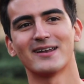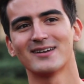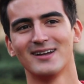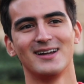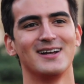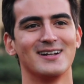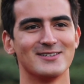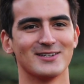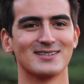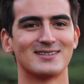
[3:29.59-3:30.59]
that,
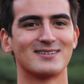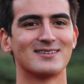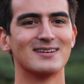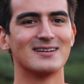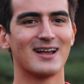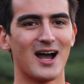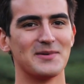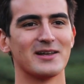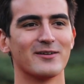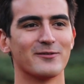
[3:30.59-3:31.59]
just
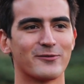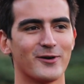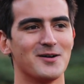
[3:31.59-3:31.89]
coming